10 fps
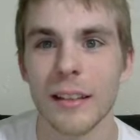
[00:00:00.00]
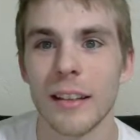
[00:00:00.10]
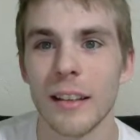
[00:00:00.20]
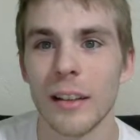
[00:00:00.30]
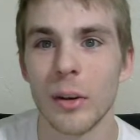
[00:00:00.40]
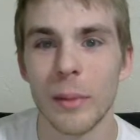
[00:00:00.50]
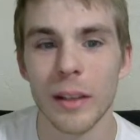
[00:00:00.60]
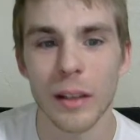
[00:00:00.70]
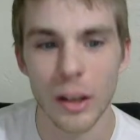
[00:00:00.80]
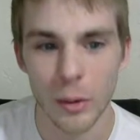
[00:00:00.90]
a little
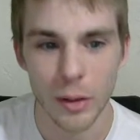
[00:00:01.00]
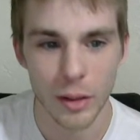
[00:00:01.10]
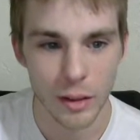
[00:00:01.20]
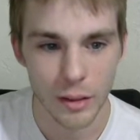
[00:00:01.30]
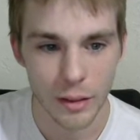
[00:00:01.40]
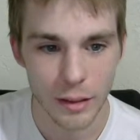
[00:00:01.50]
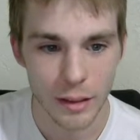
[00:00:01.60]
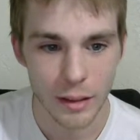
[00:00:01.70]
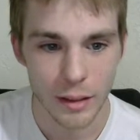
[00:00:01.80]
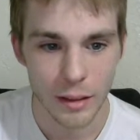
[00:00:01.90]
bit lower
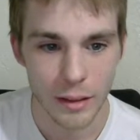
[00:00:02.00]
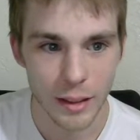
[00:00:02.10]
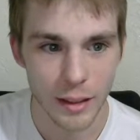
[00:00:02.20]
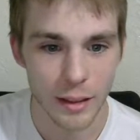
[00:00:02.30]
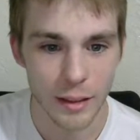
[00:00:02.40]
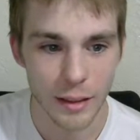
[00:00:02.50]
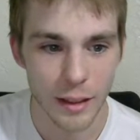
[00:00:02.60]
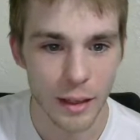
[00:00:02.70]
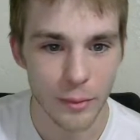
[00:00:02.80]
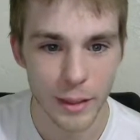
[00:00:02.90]
than
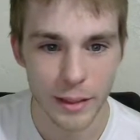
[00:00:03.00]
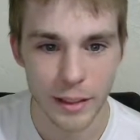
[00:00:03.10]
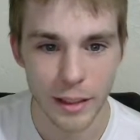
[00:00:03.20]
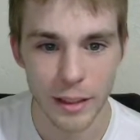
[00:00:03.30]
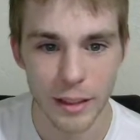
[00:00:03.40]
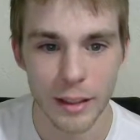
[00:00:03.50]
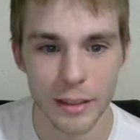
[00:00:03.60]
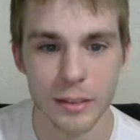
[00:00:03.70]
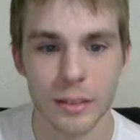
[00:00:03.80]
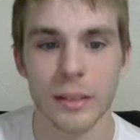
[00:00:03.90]

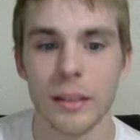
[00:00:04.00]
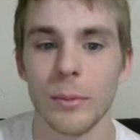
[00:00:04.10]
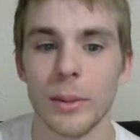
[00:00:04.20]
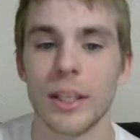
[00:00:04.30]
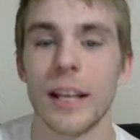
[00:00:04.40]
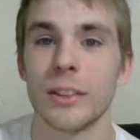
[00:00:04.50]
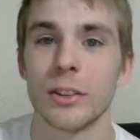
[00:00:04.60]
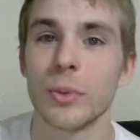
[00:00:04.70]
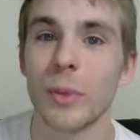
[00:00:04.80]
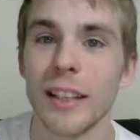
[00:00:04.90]
FXAIX, which has
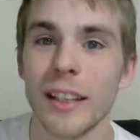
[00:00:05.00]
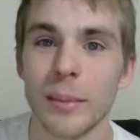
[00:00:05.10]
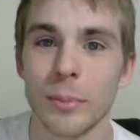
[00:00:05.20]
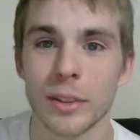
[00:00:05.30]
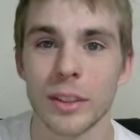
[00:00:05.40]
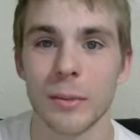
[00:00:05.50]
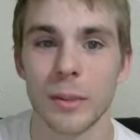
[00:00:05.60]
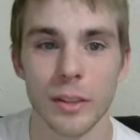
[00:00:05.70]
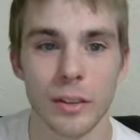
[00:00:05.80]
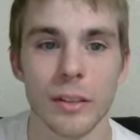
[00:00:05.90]
a 28%
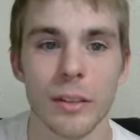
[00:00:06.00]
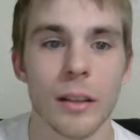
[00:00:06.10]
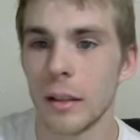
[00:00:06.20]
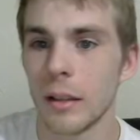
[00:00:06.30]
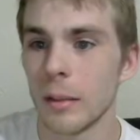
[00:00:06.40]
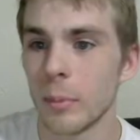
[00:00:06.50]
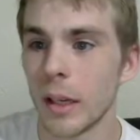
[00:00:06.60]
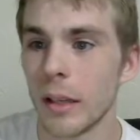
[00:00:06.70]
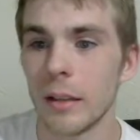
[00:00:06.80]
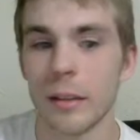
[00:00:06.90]
return.
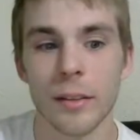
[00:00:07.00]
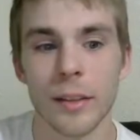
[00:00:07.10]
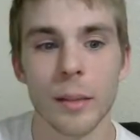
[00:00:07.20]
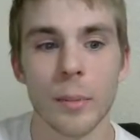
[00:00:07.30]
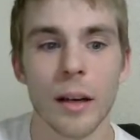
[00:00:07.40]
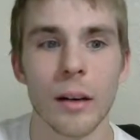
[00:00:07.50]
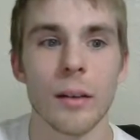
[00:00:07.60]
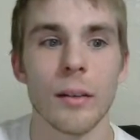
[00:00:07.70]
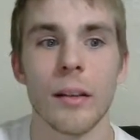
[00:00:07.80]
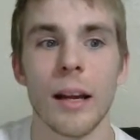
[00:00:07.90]
But the thing
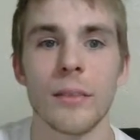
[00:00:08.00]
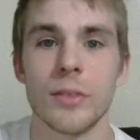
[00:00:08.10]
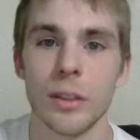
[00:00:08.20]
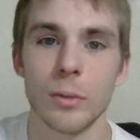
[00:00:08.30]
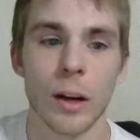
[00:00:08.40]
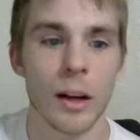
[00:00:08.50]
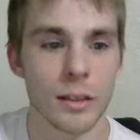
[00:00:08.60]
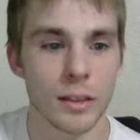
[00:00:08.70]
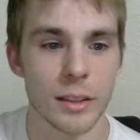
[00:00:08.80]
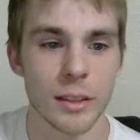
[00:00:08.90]
about FZ
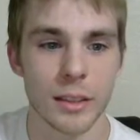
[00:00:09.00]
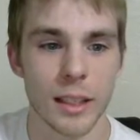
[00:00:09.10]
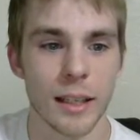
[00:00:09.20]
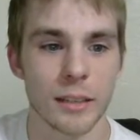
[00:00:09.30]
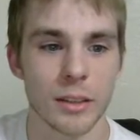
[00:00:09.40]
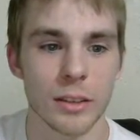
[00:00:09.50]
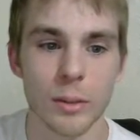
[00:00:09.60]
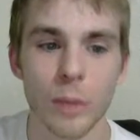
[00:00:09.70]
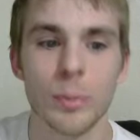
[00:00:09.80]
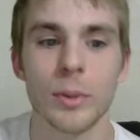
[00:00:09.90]
Rocks is it has a
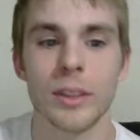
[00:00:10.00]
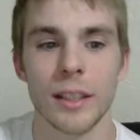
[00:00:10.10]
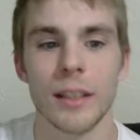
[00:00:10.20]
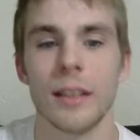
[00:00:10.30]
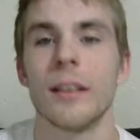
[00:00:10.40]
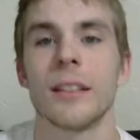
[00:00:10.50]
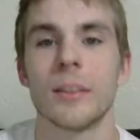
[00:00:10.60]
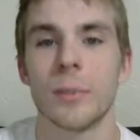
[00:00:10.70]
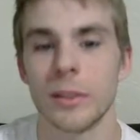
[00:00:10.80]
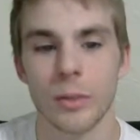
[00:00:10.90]
0%
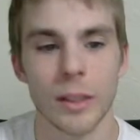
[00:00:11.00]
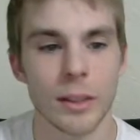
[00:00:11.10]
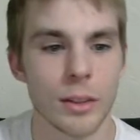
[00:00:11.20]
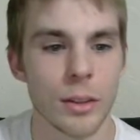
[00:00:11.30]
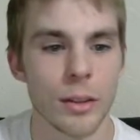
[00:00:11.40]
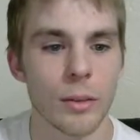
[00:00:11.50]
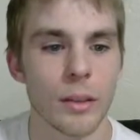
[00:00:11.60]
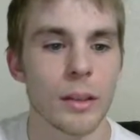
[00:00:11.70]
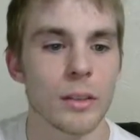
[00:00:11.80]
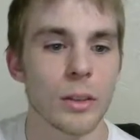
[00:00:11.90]
expense ratio,
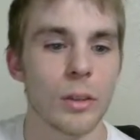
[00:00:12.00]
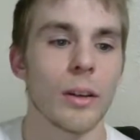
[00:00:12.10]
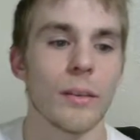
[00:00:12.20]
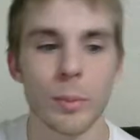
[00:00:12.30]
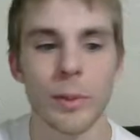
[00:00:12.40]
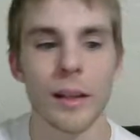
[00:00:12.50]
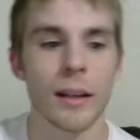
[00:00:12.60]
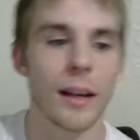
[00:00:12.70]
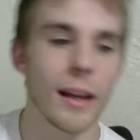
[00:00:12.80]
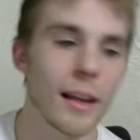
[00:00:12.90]
so you don't have to
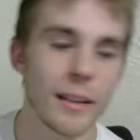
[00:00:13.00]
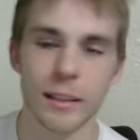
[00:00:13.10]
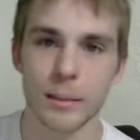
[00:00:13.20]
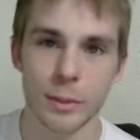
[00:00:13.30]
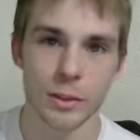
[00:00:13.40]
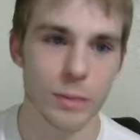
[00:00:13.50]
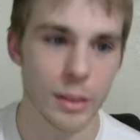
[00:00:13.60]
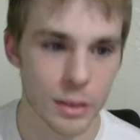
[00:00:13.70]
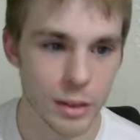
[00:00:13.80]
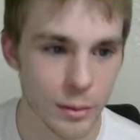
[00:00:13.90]
pay any expense
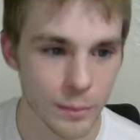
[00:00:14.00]
ratio.